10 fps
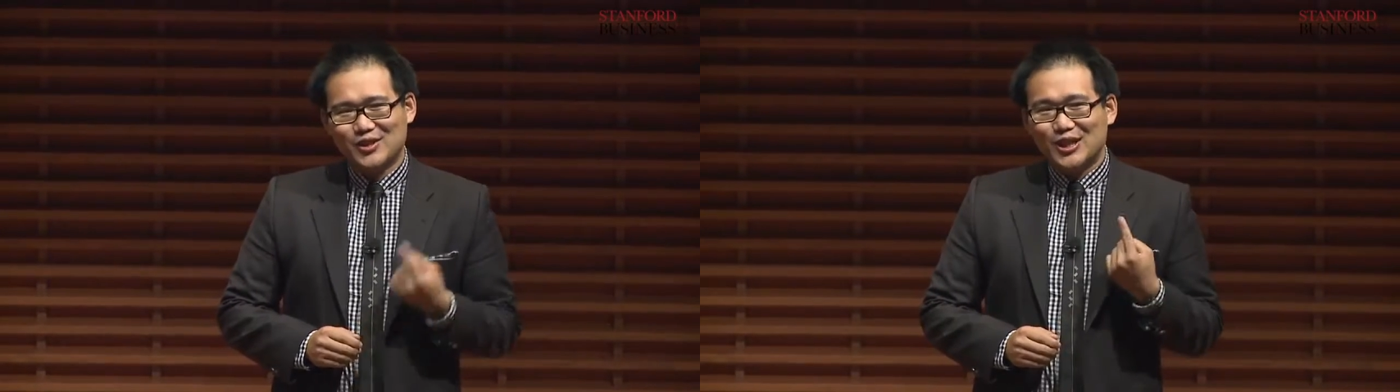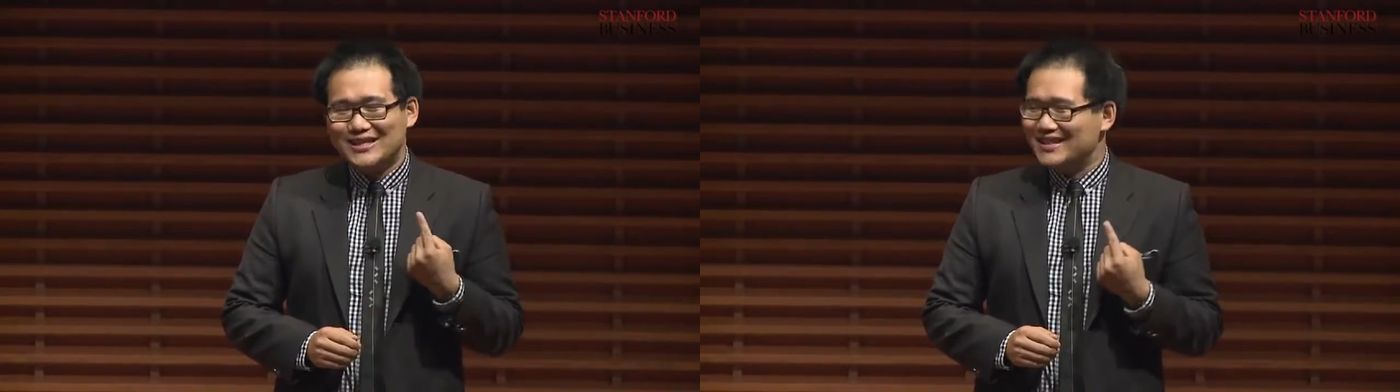
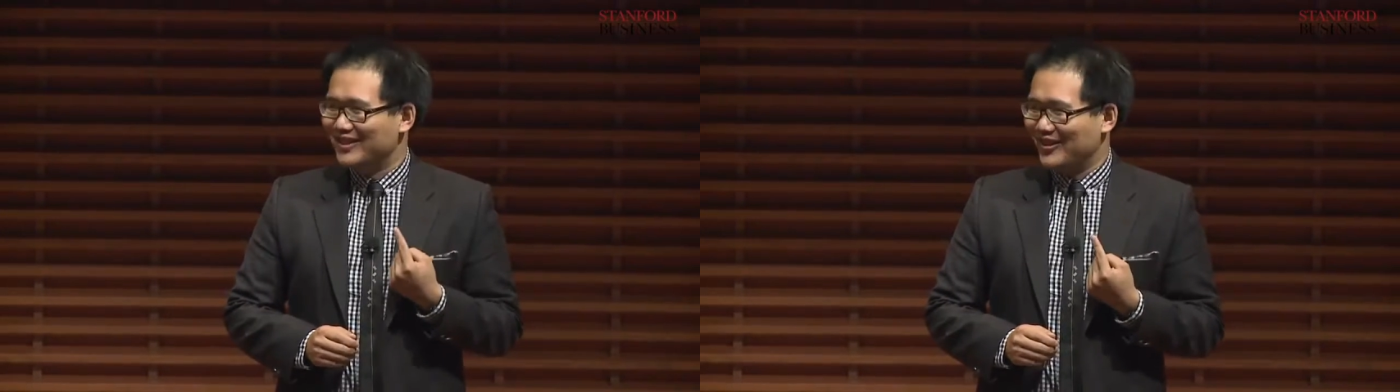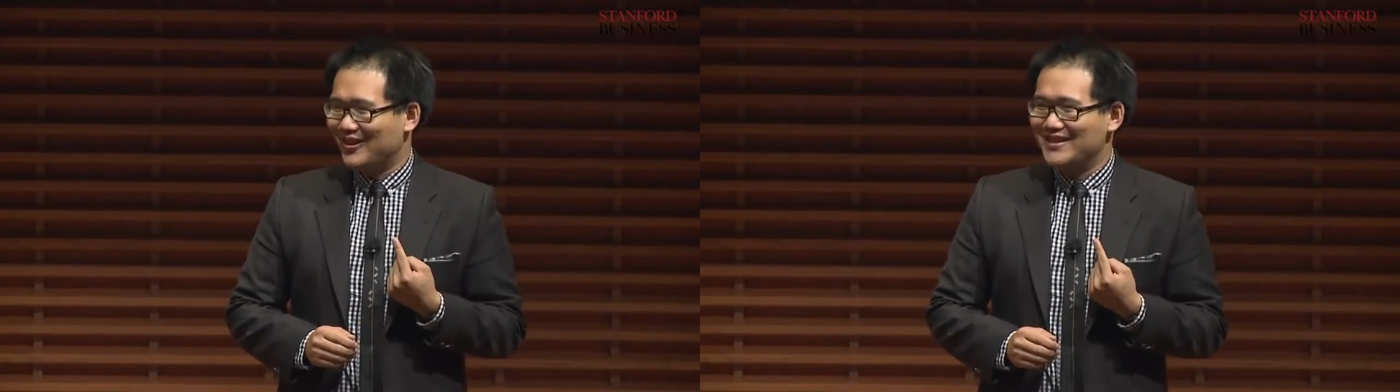should have seen
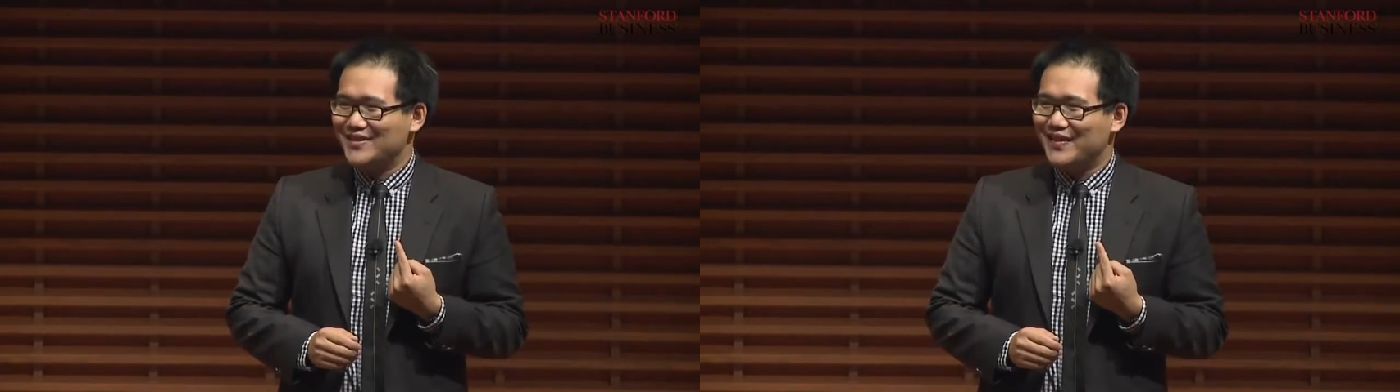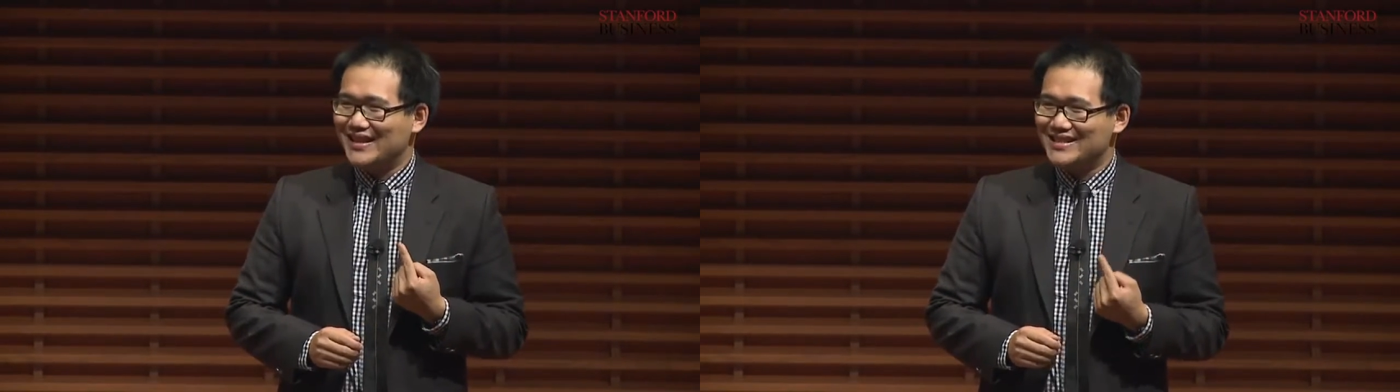the look on
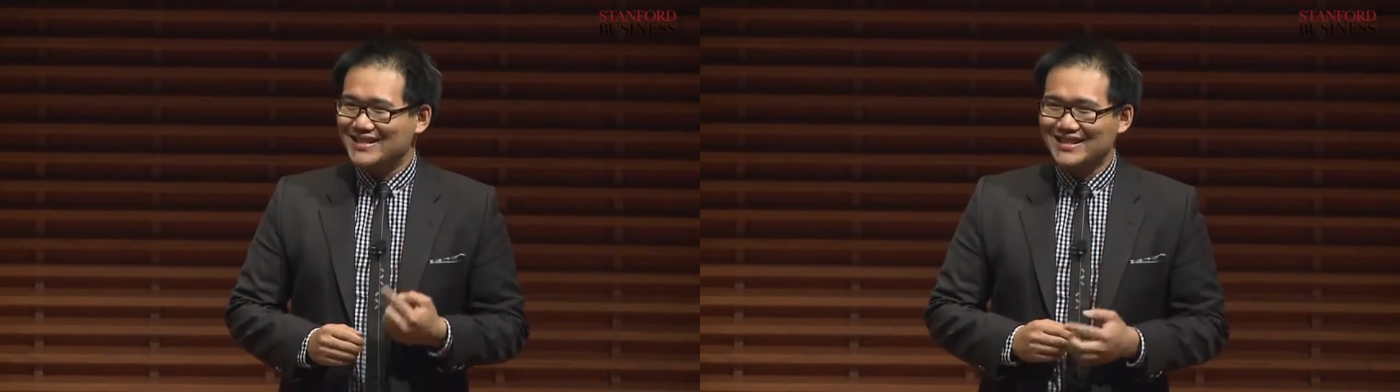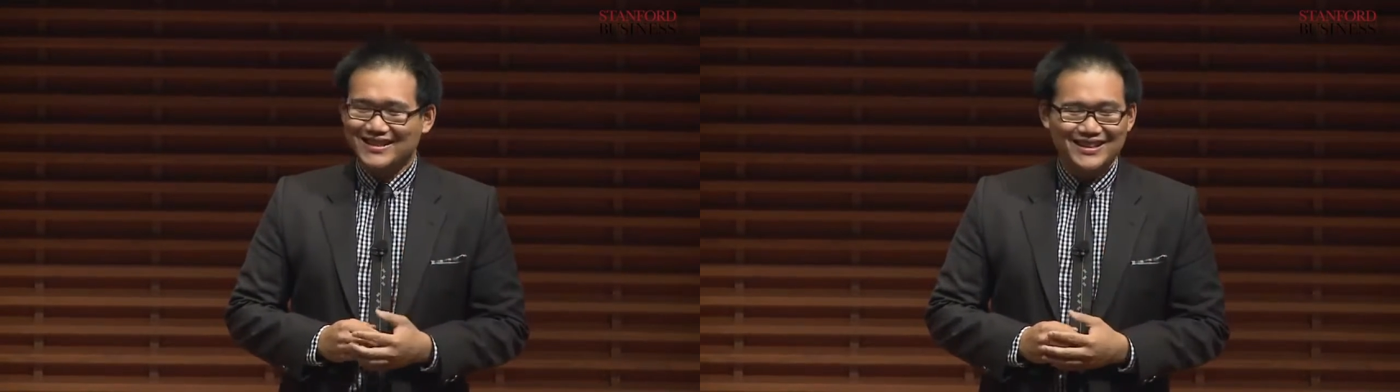his face.